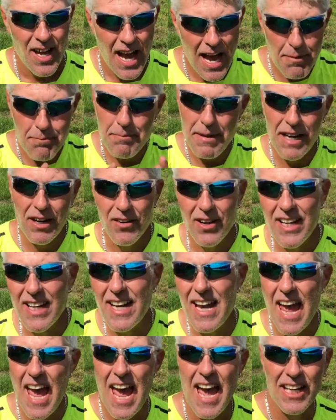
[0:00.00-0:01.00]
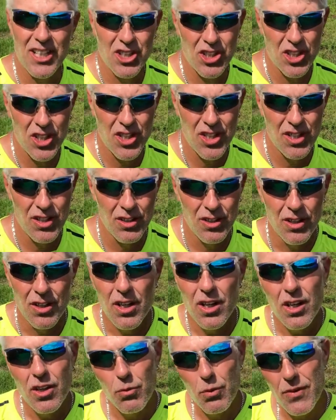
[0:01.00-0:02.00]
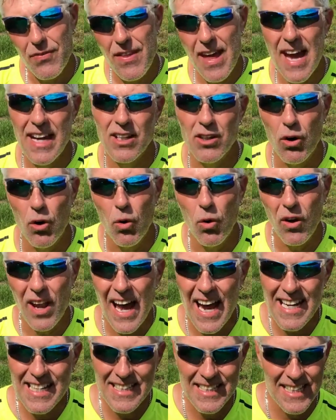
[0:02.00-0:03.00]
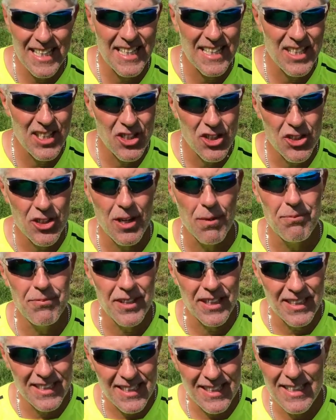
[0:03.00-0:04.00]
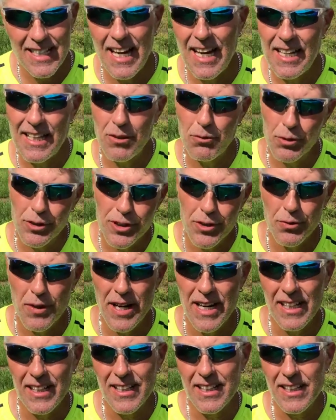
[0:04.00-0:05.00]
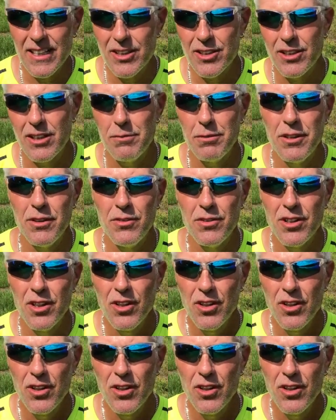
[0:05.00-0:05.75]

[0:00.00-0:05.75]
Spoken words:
I married an action with that goal. I did something today that will directly contribute